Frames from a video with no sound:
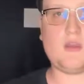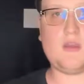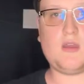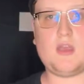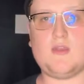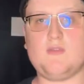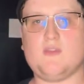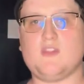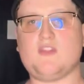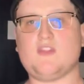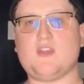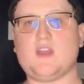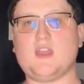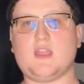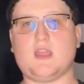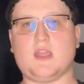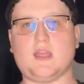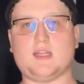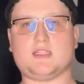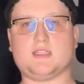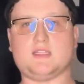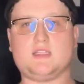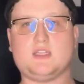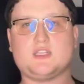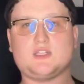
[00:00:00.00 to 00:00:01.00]
And the thing
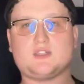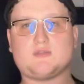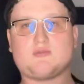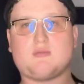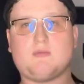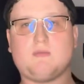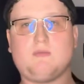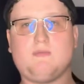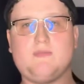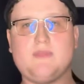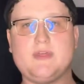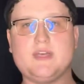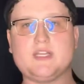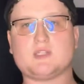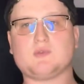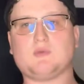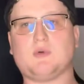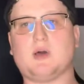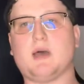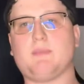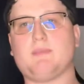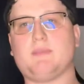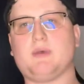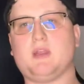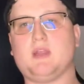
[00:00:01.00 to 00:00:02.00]
is, this
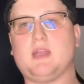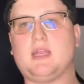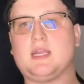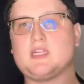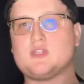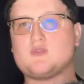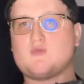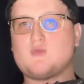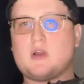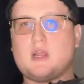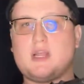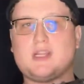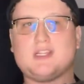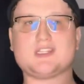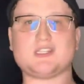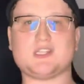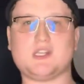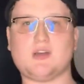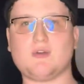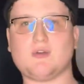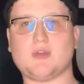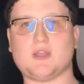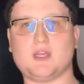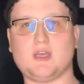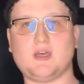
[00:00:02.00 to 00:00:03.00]
weapon has ran
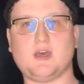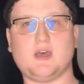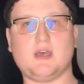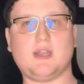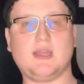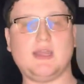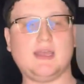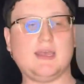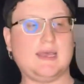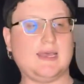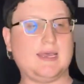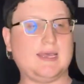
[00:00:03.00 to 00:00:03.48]
so good.